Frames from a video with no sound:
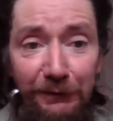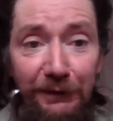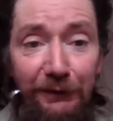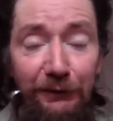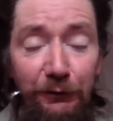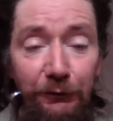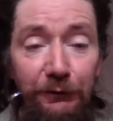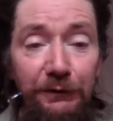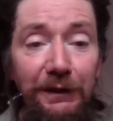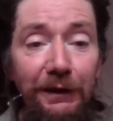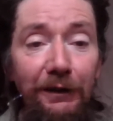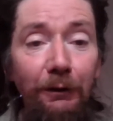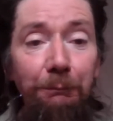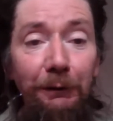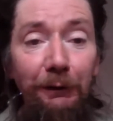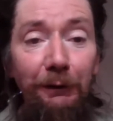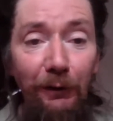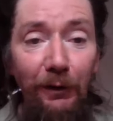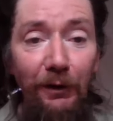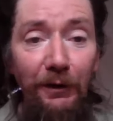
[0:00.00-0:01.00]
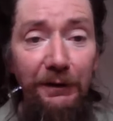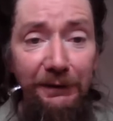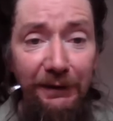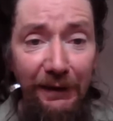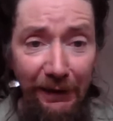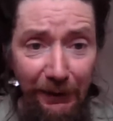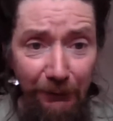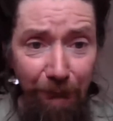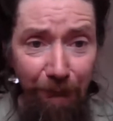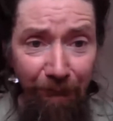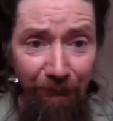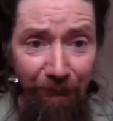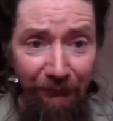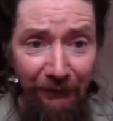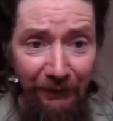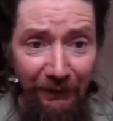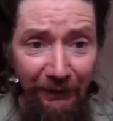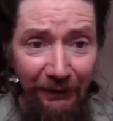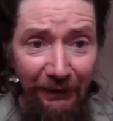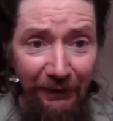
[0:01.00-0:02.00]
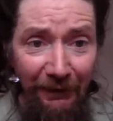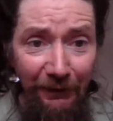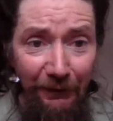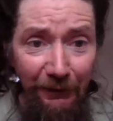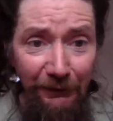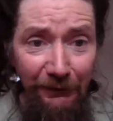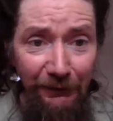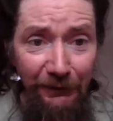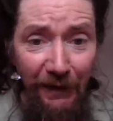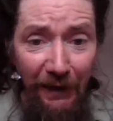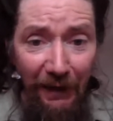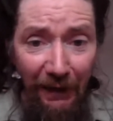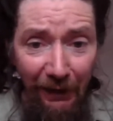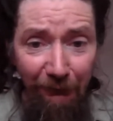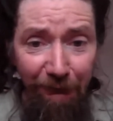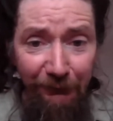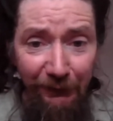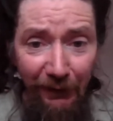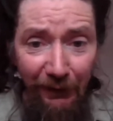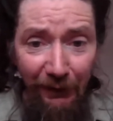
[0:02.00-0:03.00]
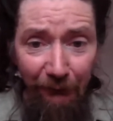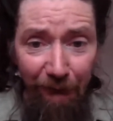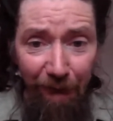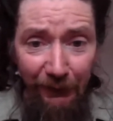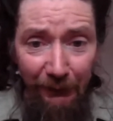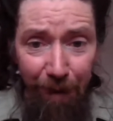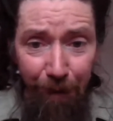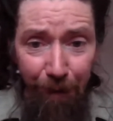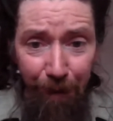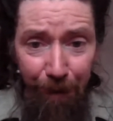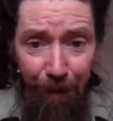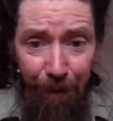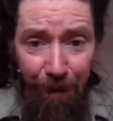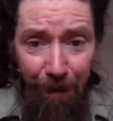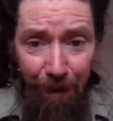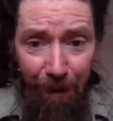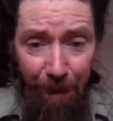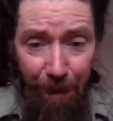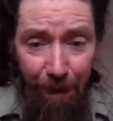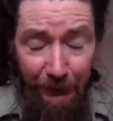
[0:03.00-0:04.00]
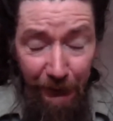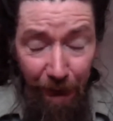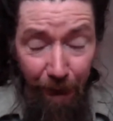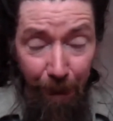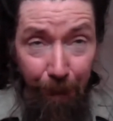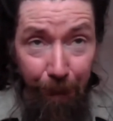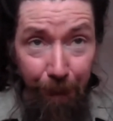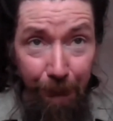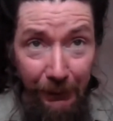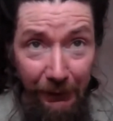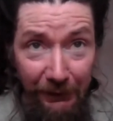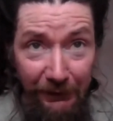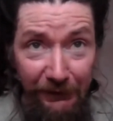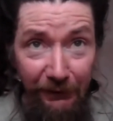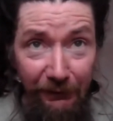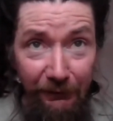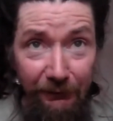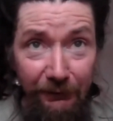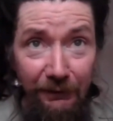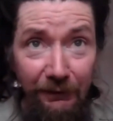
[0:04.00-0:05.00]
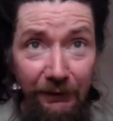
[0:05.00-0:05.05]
They do take up a lot of time, and you have to have that sort of patient